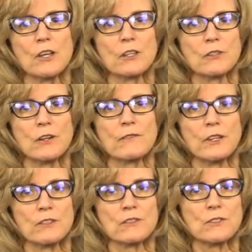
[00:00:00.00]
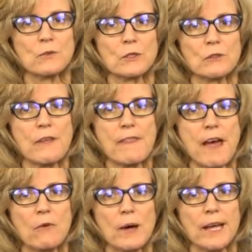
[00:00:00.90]
your affairs in order in
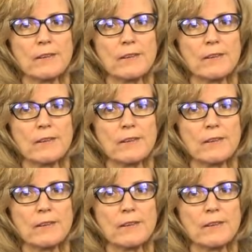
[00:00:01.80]
that way.